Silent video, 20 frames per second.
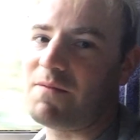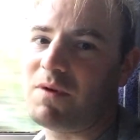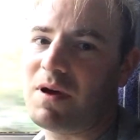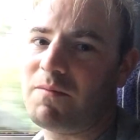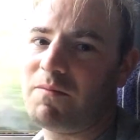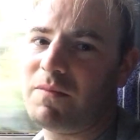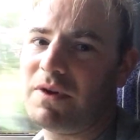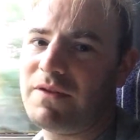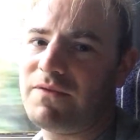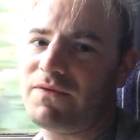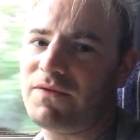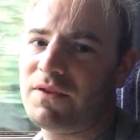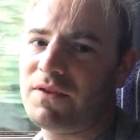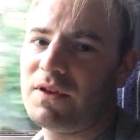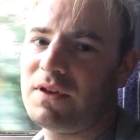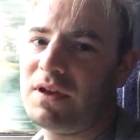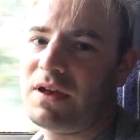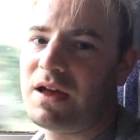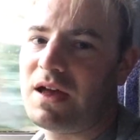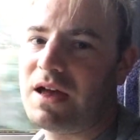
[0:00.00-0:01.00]
one with
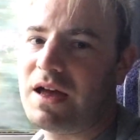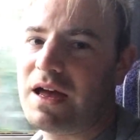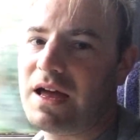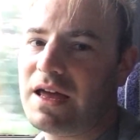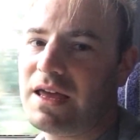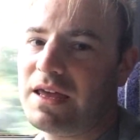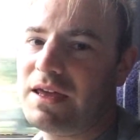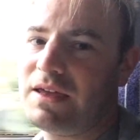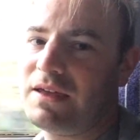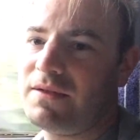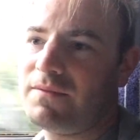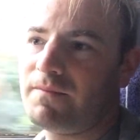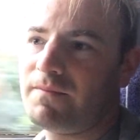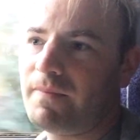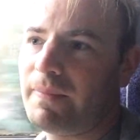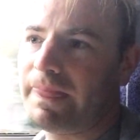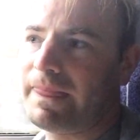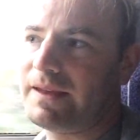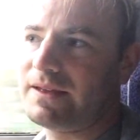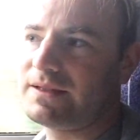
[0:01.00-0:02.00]
a
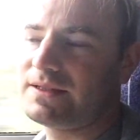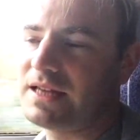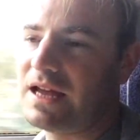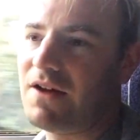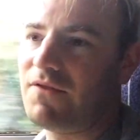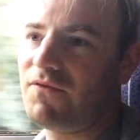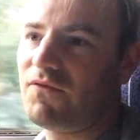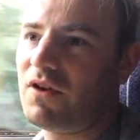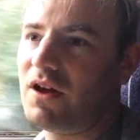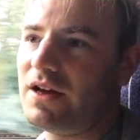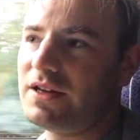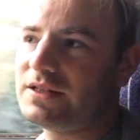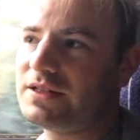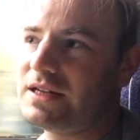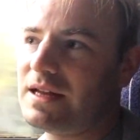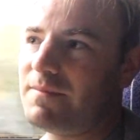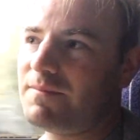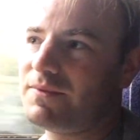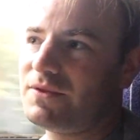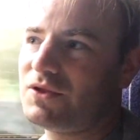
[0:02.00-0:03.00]
South
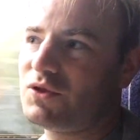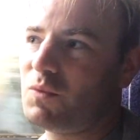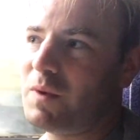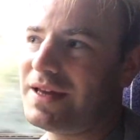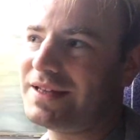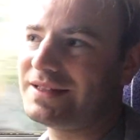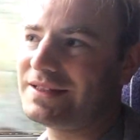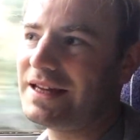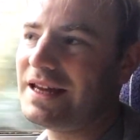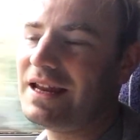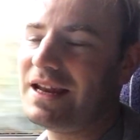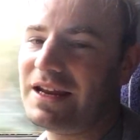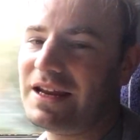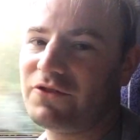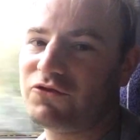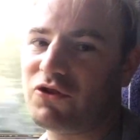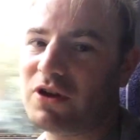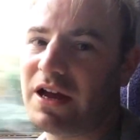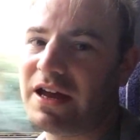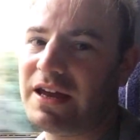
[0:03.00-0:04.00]
Ruislip to West Ealing
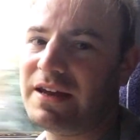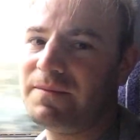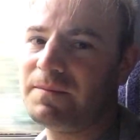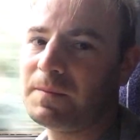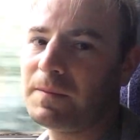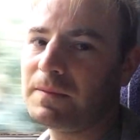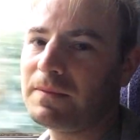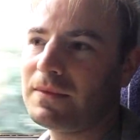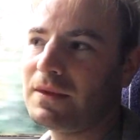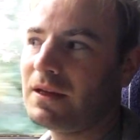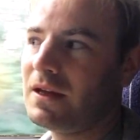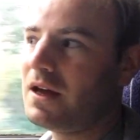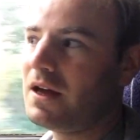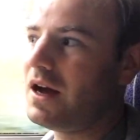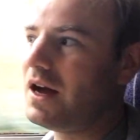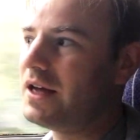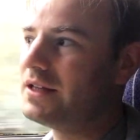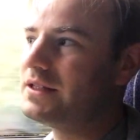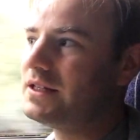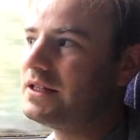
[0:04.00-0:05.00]
train.
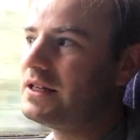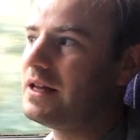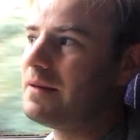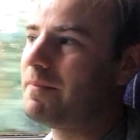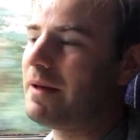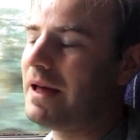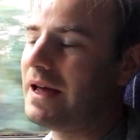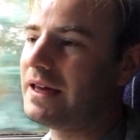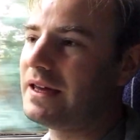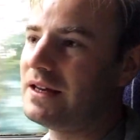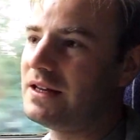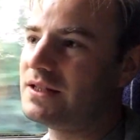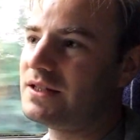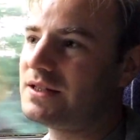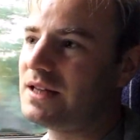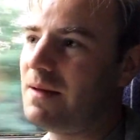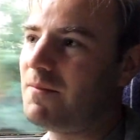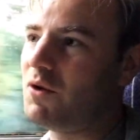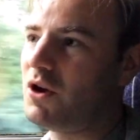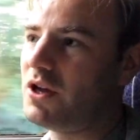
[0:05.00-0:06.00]
I did it back in the
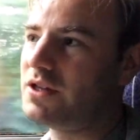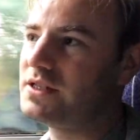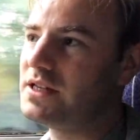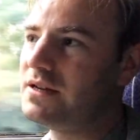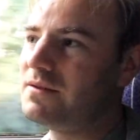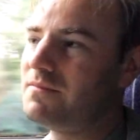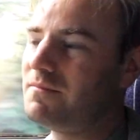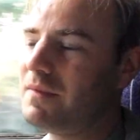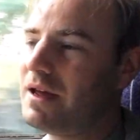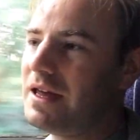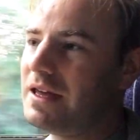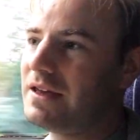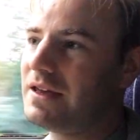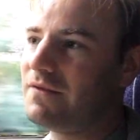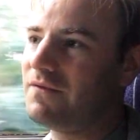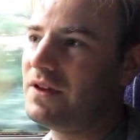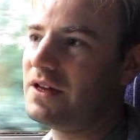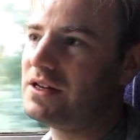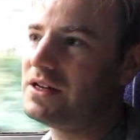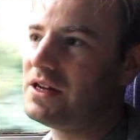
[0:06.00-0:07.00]
summer, I didn't make
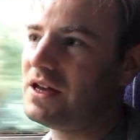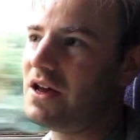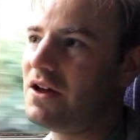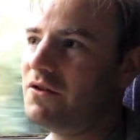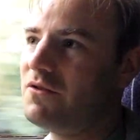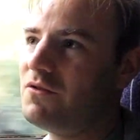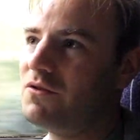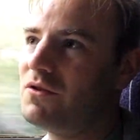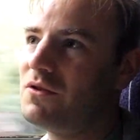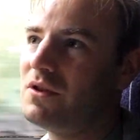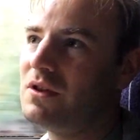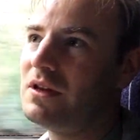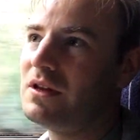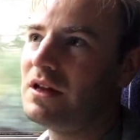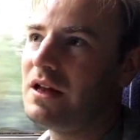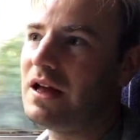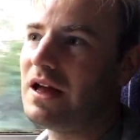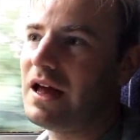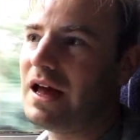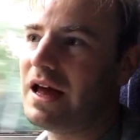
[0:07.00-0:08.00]
a video,
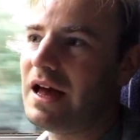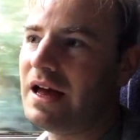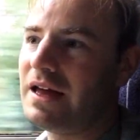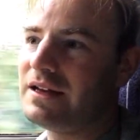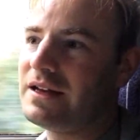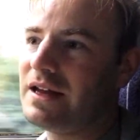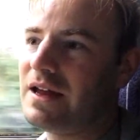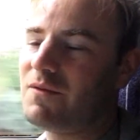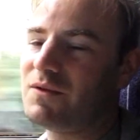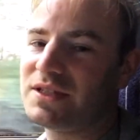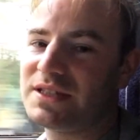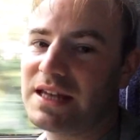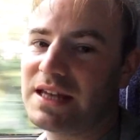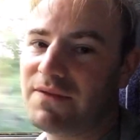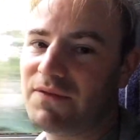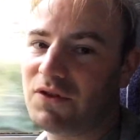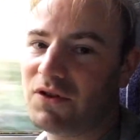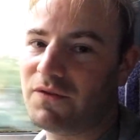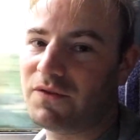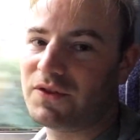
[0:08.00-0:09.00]
and there were
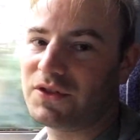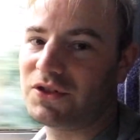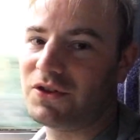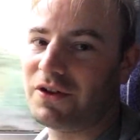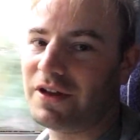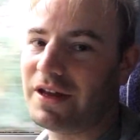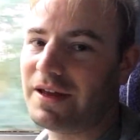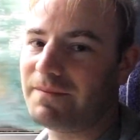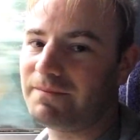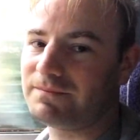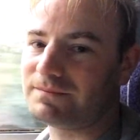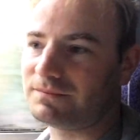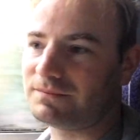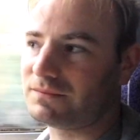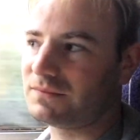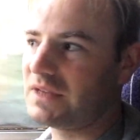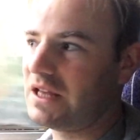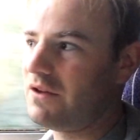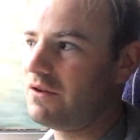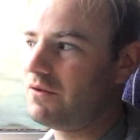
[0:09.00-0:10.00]
7 of us on it.
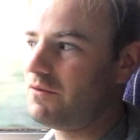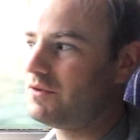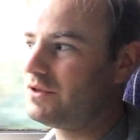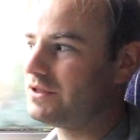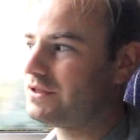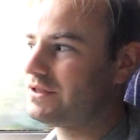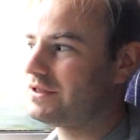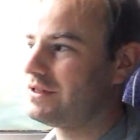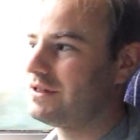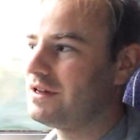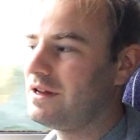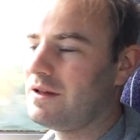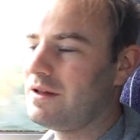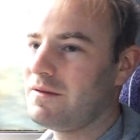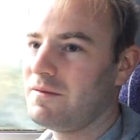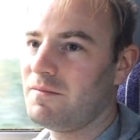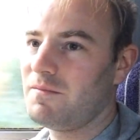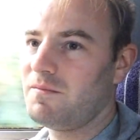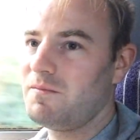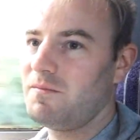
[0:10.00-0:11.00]
It was
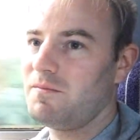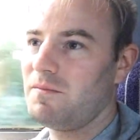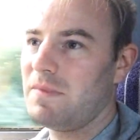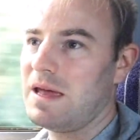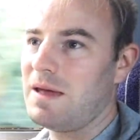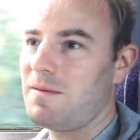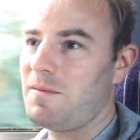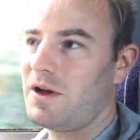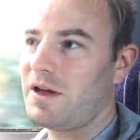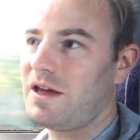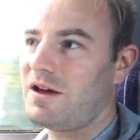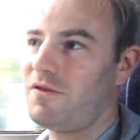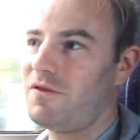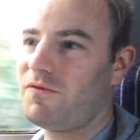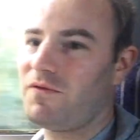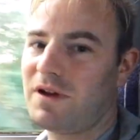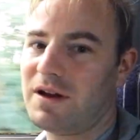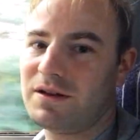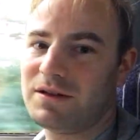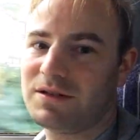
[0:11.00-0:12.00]
me and my
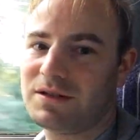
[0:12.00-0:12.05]
girlfriend,